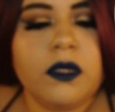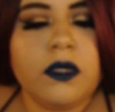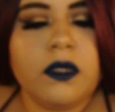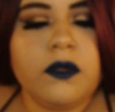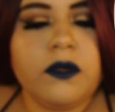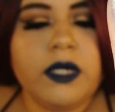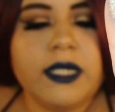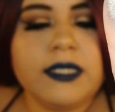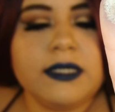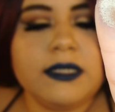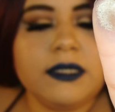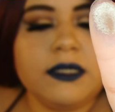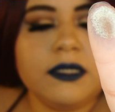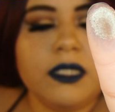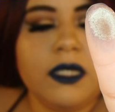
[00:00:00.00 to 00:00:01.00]
Can you guys
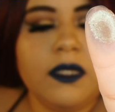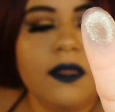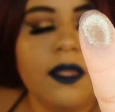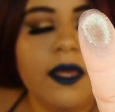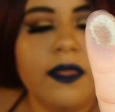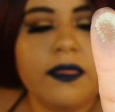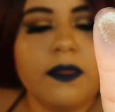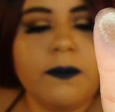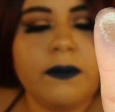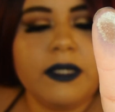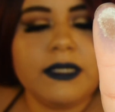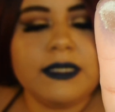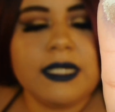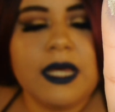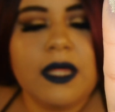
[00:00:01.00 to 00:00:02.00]
see like the
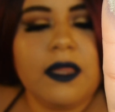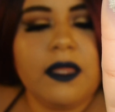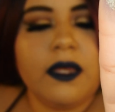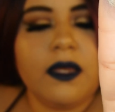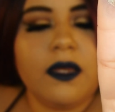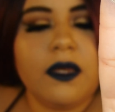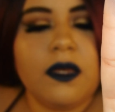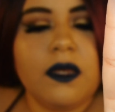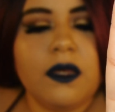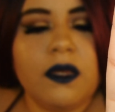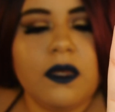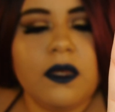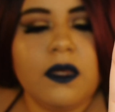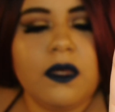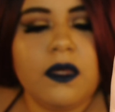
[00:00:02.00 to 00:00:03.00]
metallic
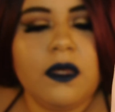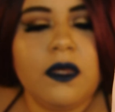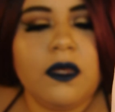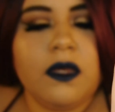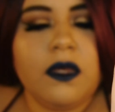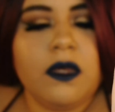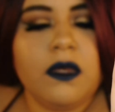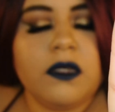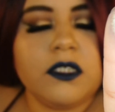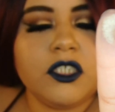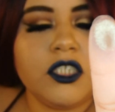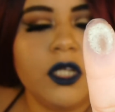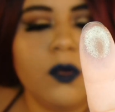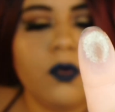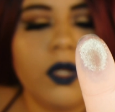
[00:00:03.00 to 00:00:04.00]

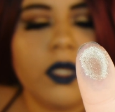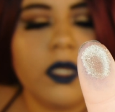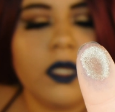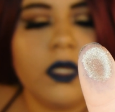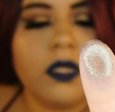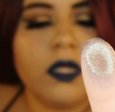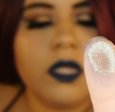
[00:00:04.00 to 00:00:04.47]
shit working?